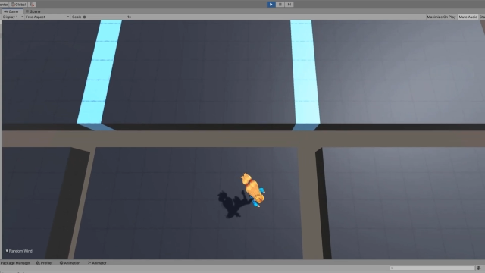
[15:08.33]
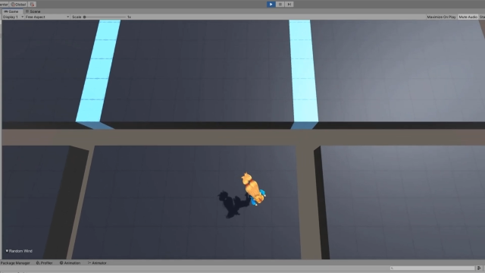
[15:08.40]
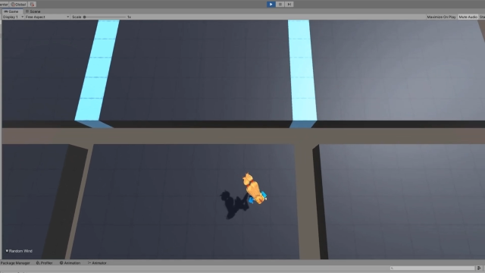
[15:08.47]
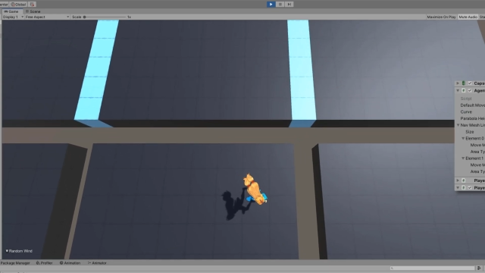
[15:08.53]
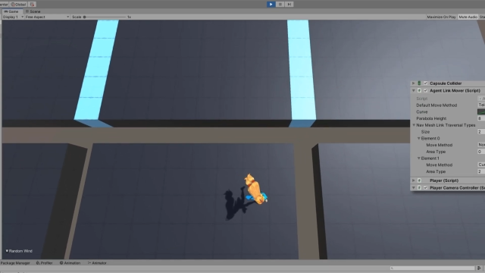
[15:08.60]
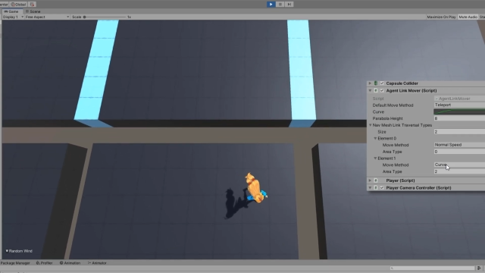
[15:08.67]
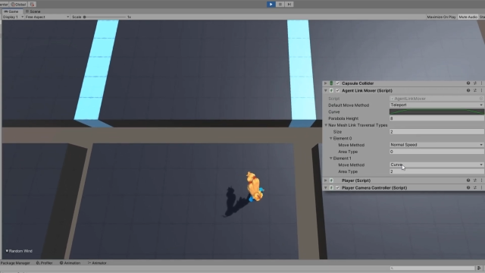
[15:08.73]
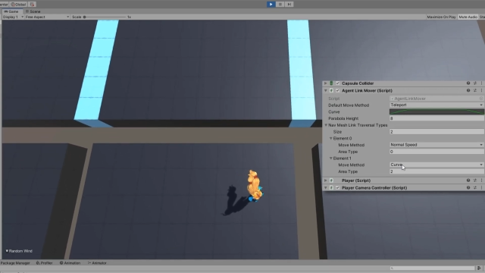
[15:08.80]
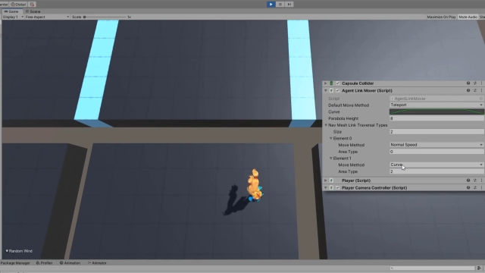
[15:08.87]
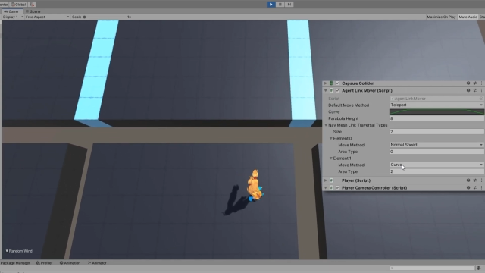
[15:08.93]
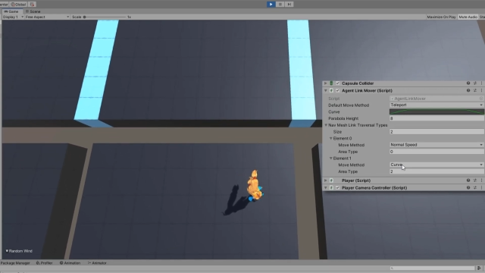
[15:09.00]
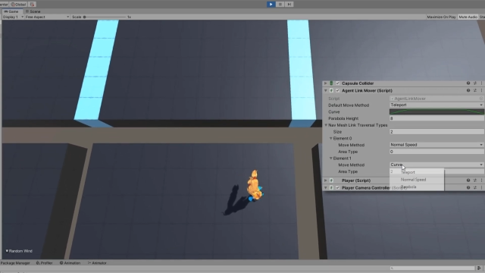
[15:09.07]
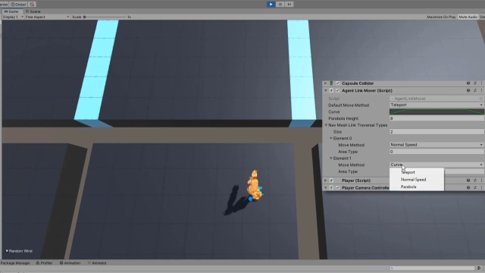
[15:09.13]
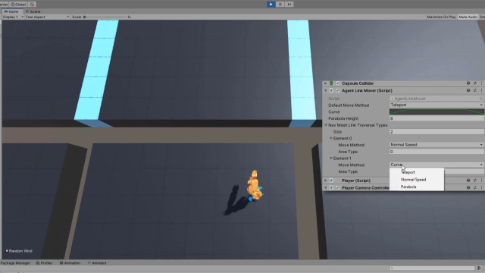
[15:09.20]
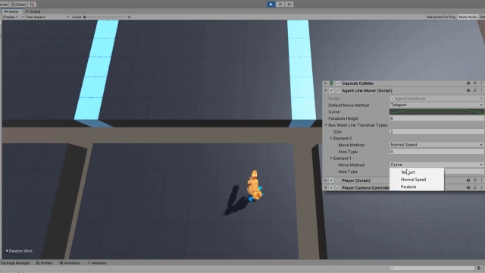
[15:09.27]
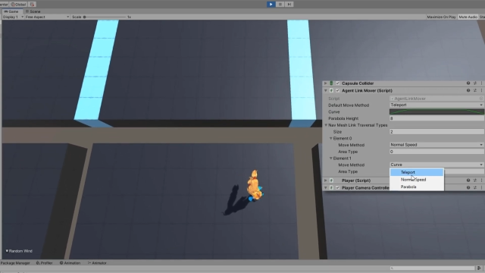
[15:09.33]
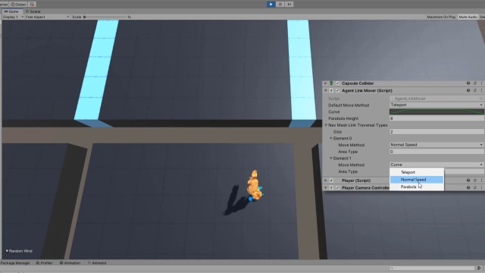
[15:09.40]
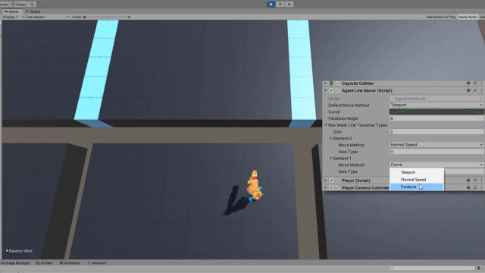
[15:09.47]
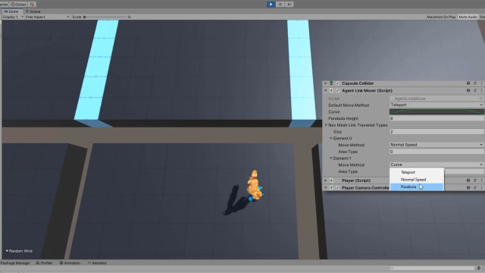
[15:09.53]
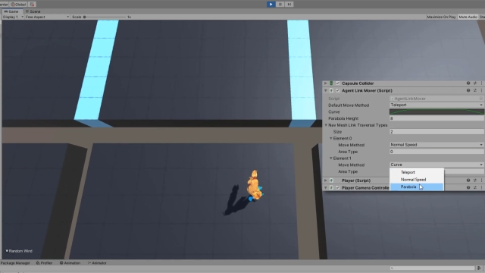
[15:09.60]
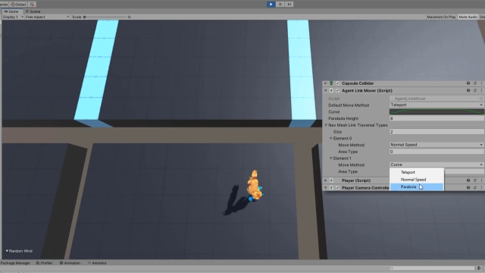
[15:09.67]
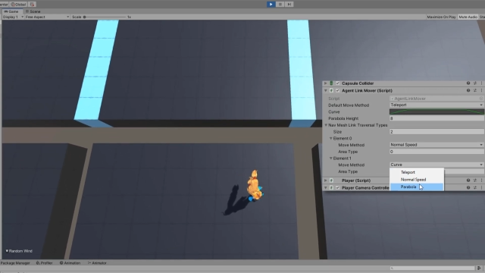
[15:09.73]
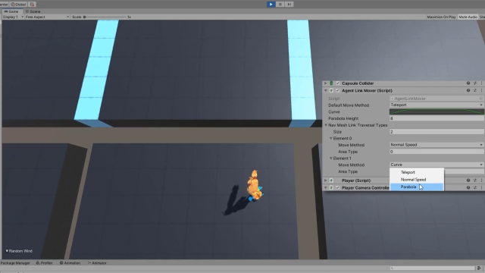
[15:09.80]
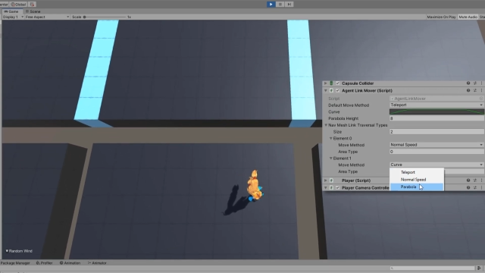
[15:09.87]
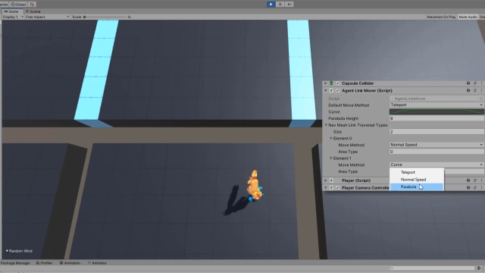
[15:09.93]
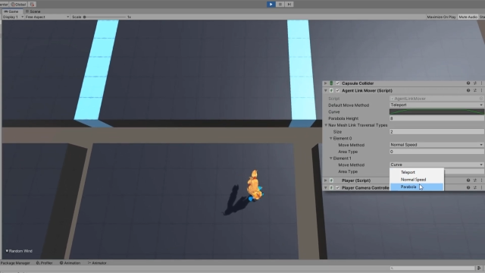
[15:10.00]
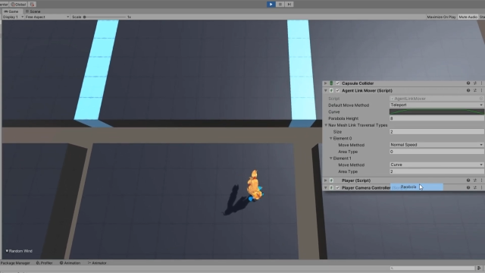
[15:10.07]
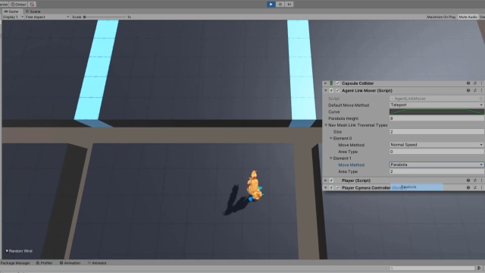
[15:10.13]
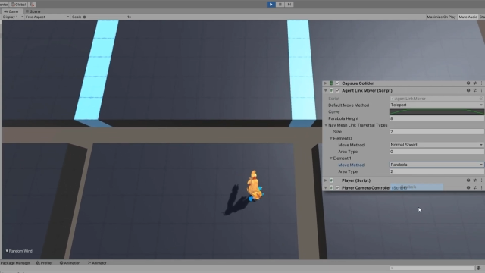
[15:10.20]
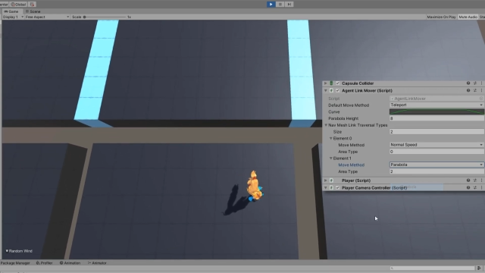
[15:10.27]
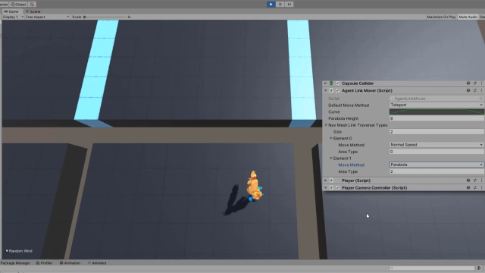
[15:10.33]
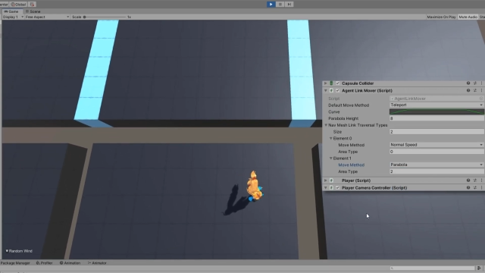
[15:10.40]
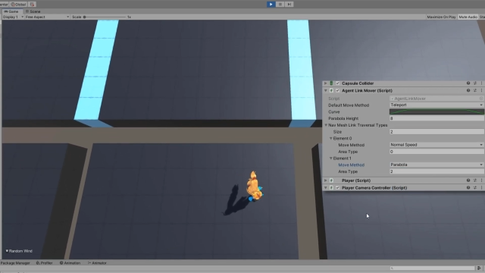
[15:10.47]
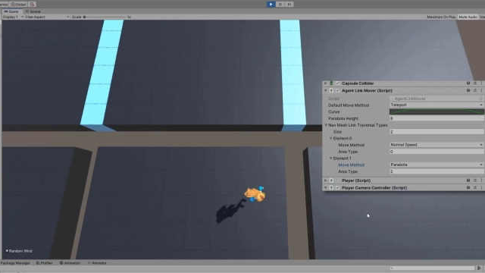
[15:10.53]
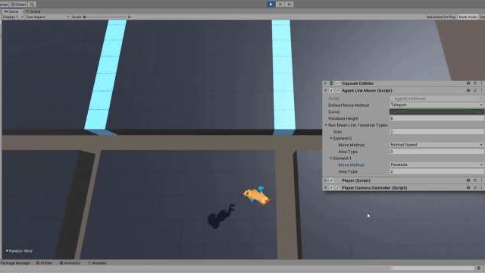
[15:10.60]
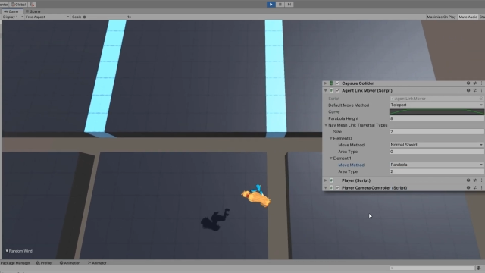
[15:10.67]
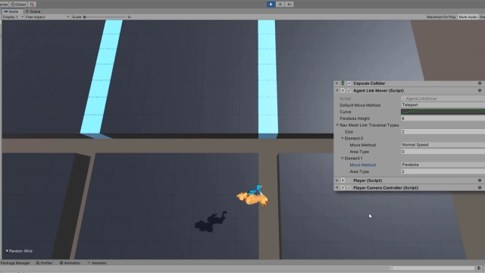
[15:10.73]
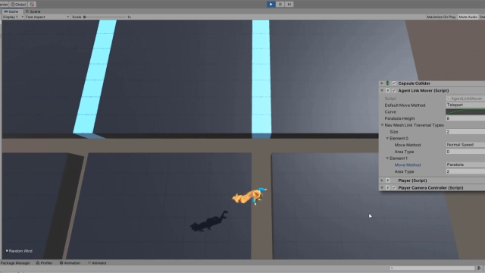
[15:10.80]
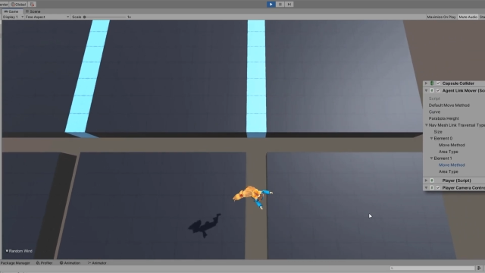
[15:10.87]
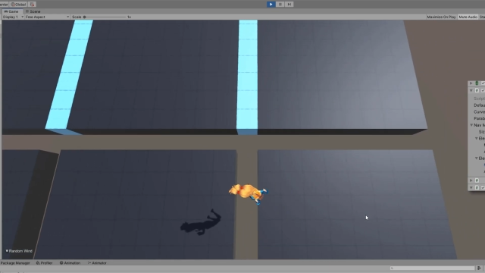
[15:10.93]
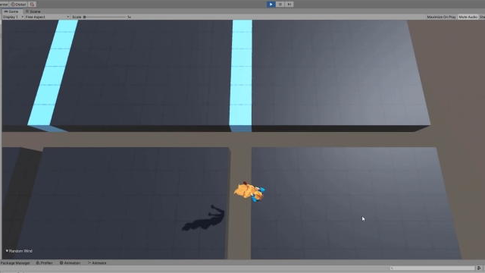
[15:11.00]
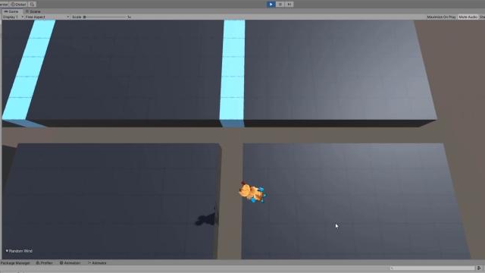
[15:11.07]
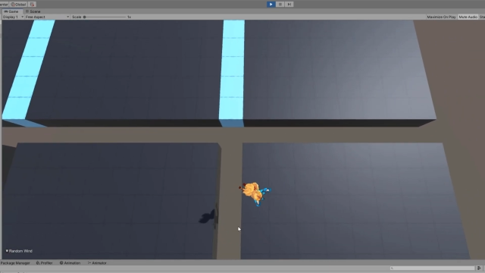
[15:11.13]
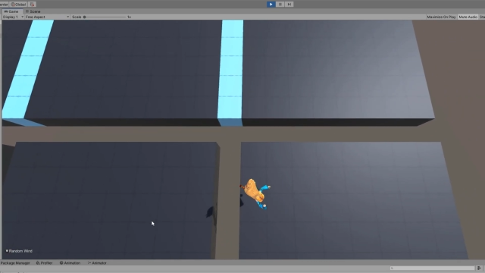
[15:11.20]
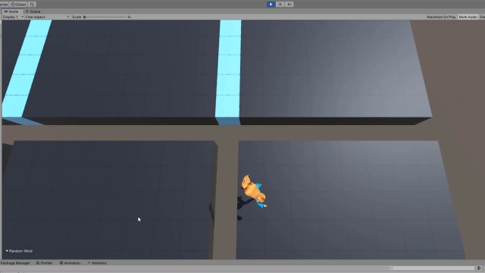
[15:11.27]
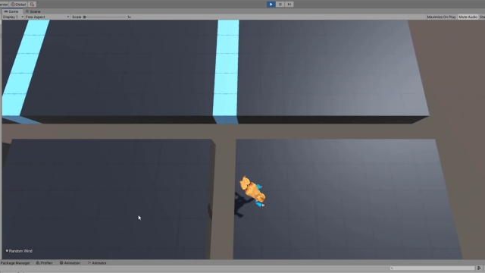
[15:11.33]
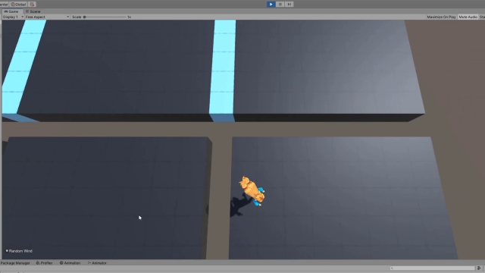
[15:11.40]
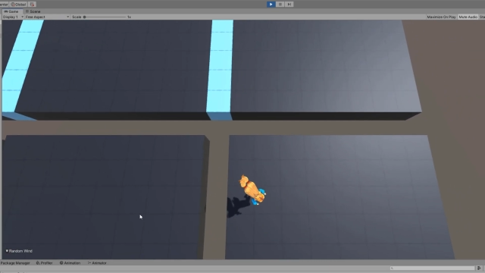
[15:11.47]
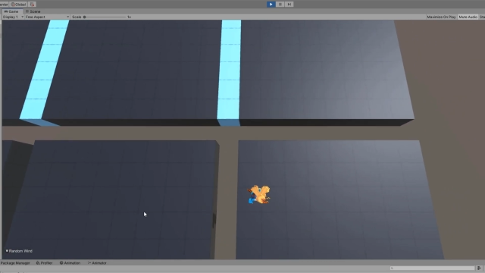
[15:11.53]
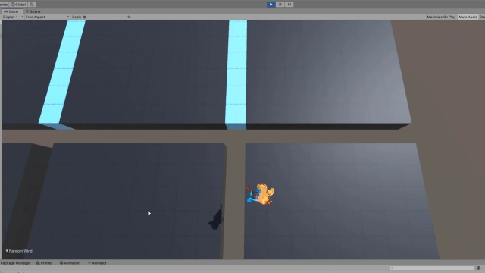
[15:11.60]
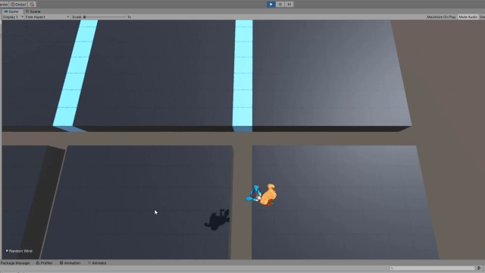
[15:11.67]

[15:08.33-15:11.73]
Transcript: (no speaker visible)